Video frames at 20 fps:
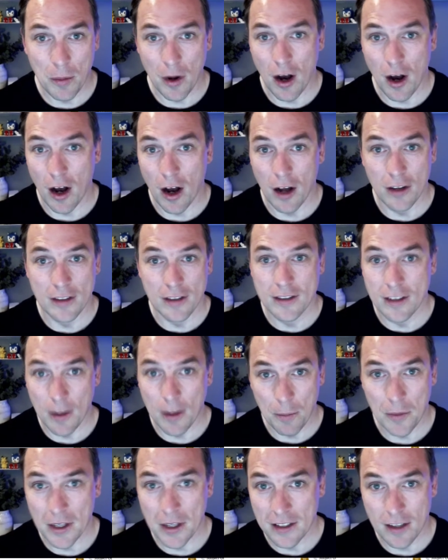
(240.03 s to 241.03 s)
on
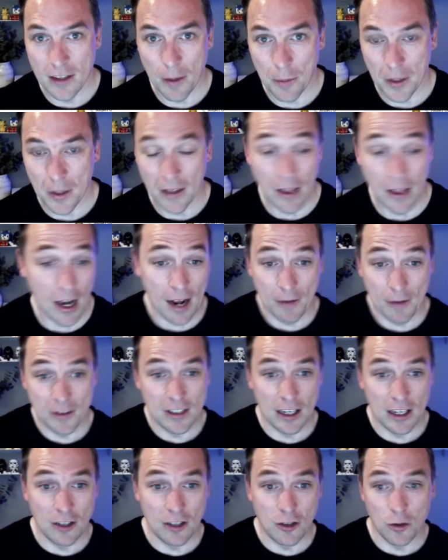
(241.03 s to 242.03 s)
something that I've
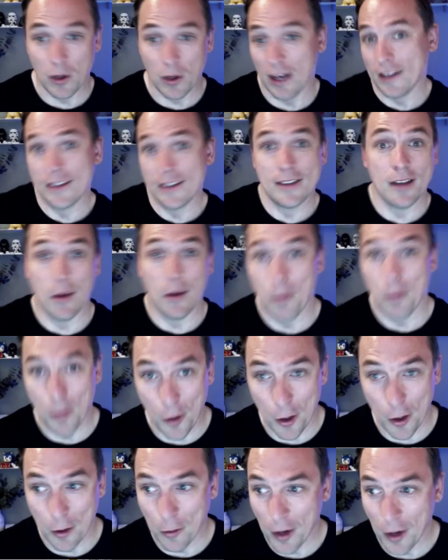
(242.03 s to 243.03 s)
sent you at some
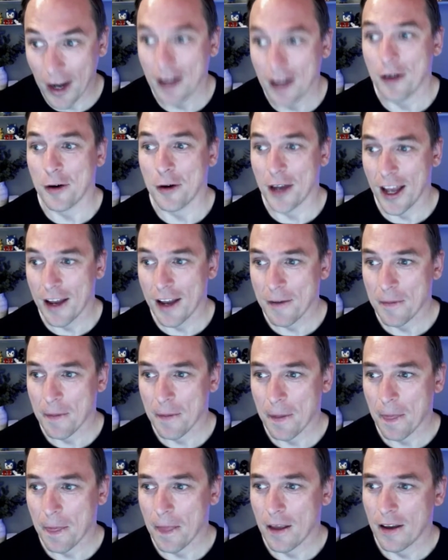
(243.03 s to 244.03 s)
point, right? Okay.
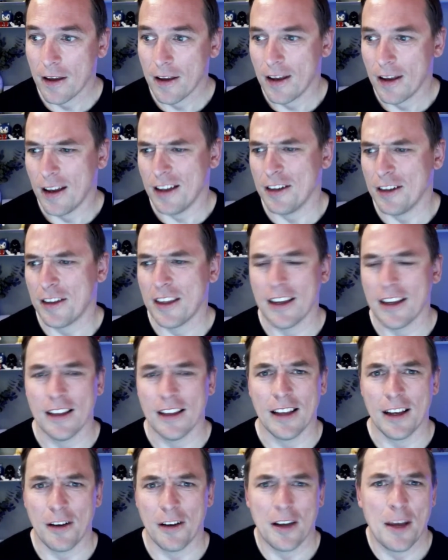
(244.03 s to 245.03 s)
And you're thinking
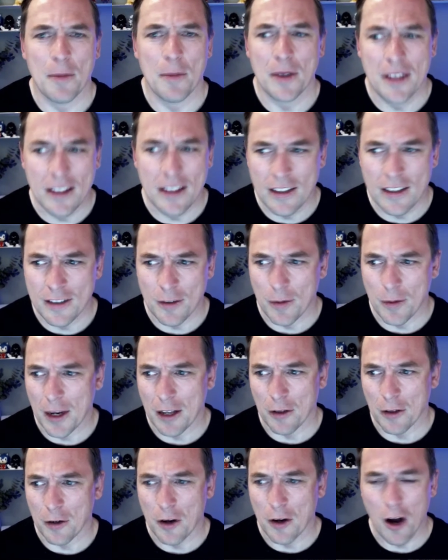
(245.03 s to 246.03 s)
like, okay, but this is a
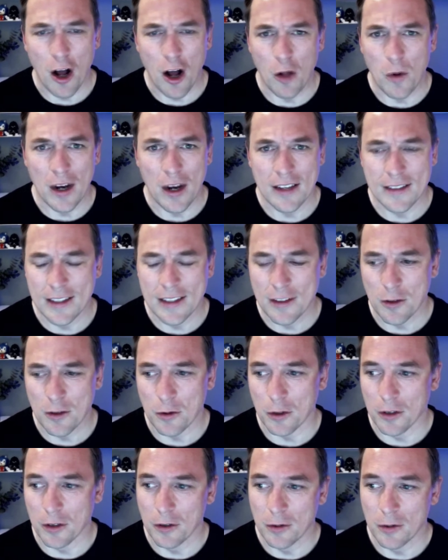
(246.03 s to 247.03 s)
regular call. Why is this
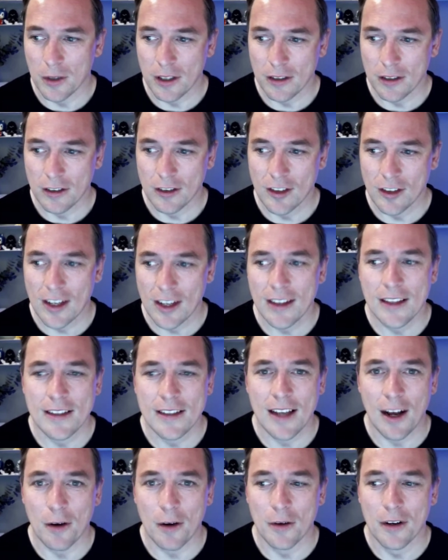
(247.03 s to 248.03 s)
cool? Well, check this
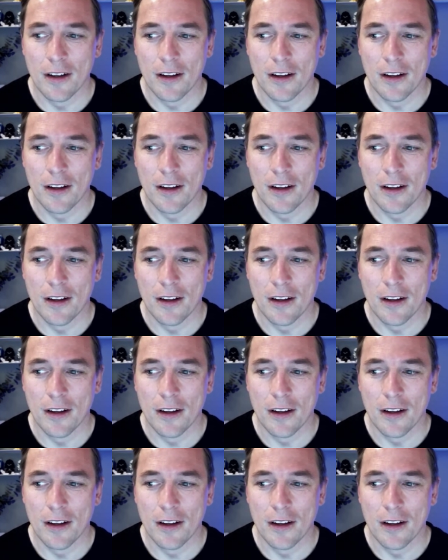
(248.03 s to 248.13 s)
out.